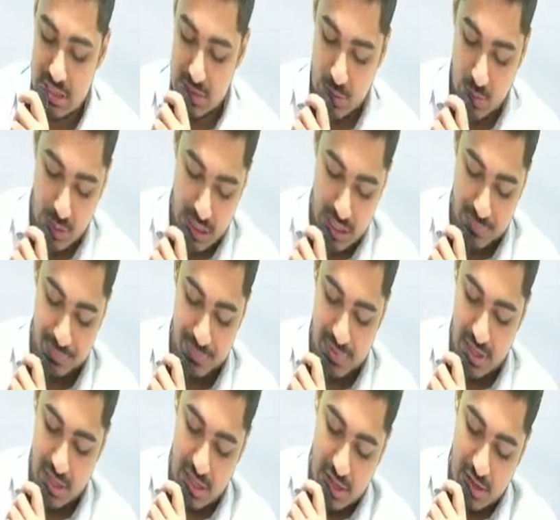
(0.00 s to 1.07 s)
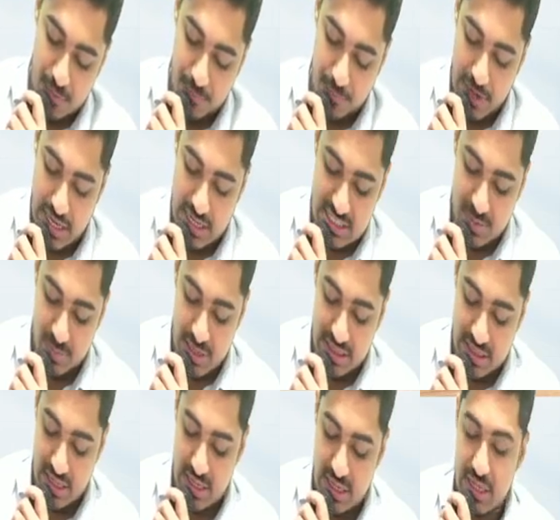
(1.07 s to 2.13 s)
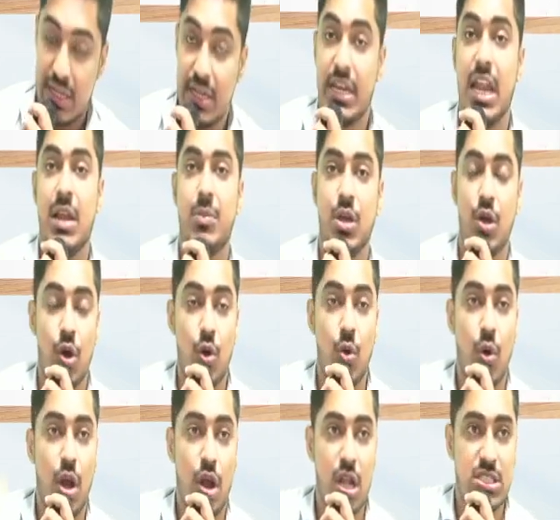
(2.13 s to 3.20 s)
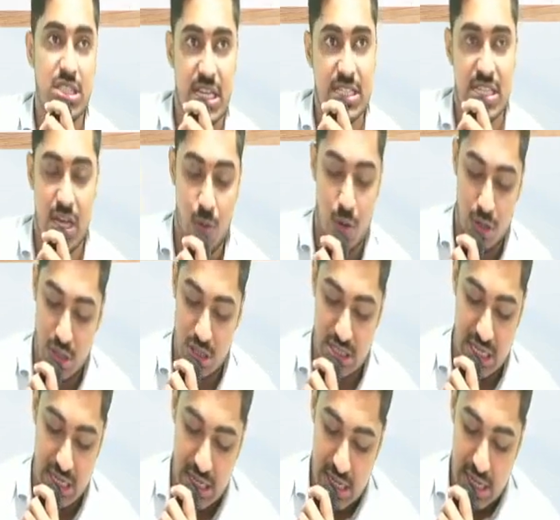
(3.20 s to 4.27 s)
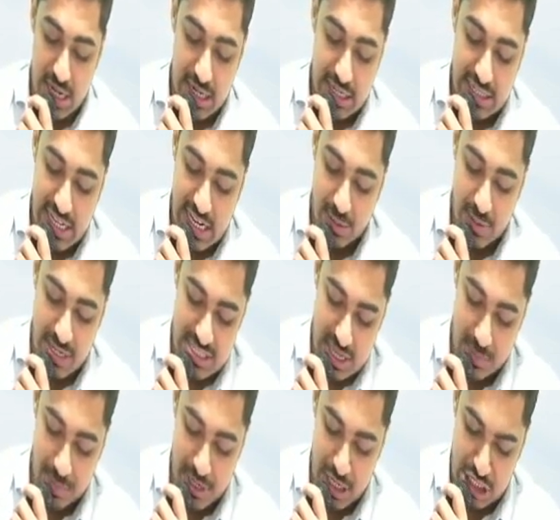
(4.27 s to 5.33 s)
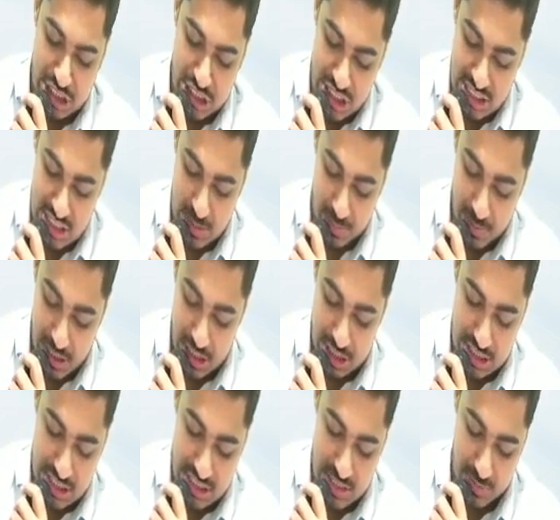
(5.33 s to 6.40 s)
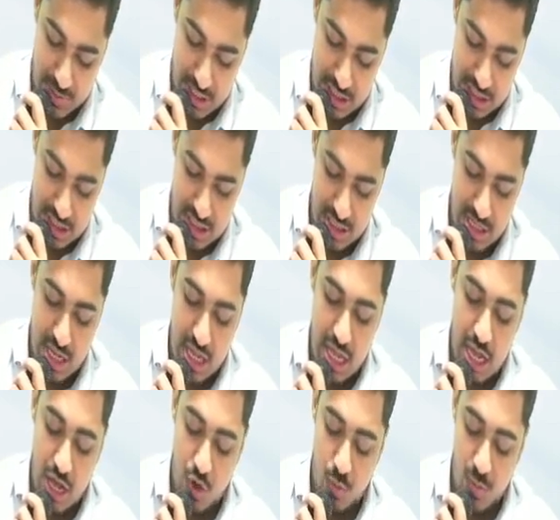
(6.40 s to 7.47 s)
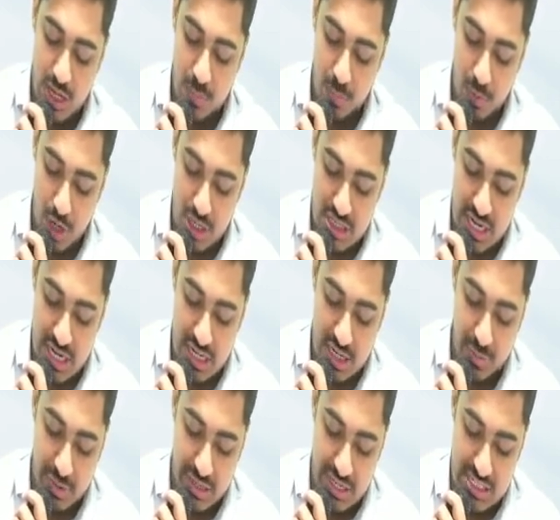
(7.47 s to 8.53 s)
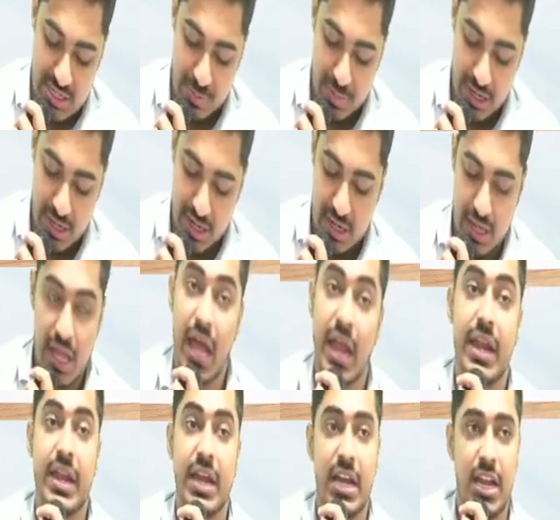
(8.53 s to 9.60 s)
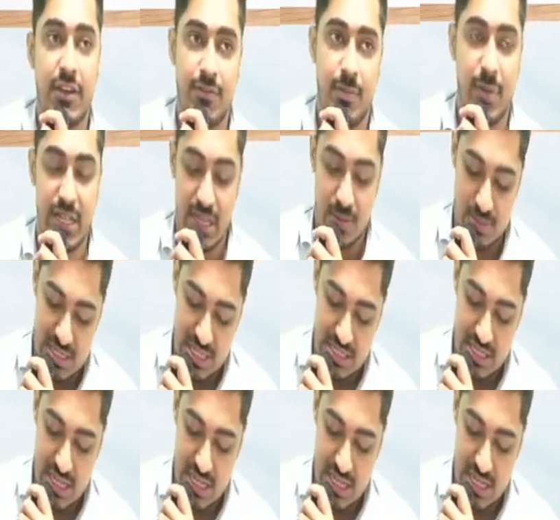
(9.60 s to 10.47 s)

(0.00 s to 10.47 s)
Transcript: Okay. Flux method. Tell me overall change I want to see. Tell me separation, separation, separation. How many employees are ultimately separated? 100 left by themselves.